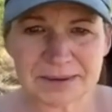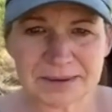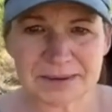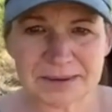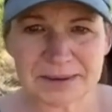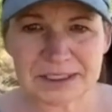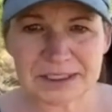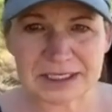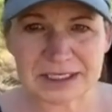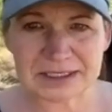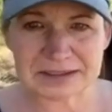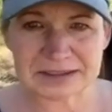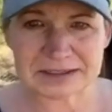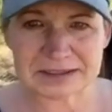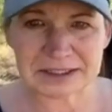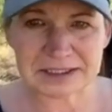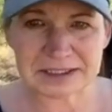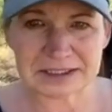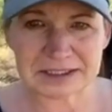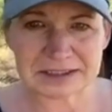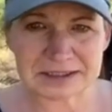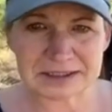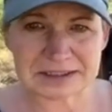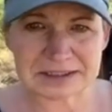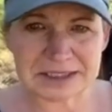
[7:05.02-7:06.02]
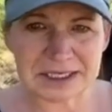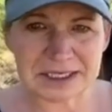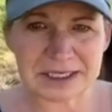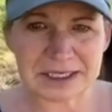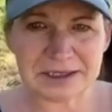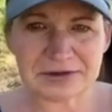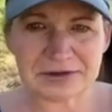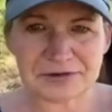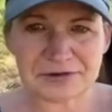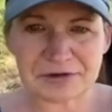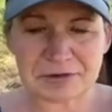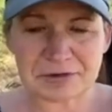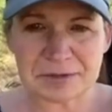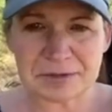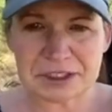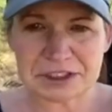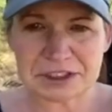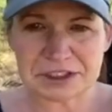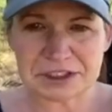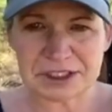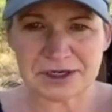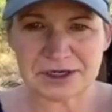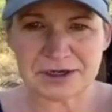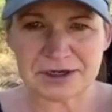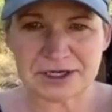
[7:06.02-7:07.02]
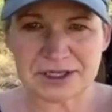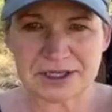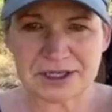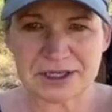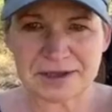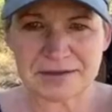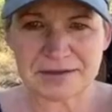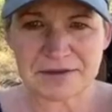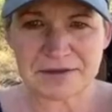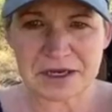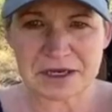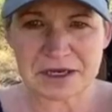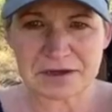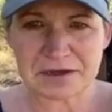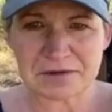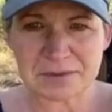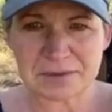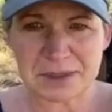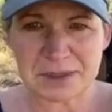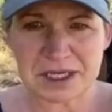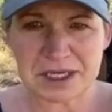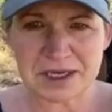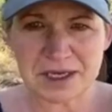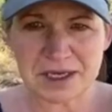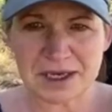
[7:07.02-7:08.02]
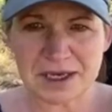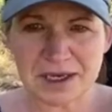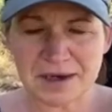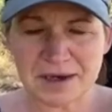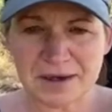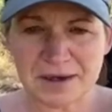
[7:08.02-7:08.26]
Yes, it is. Thank you so much, Sherry. Thank you, B.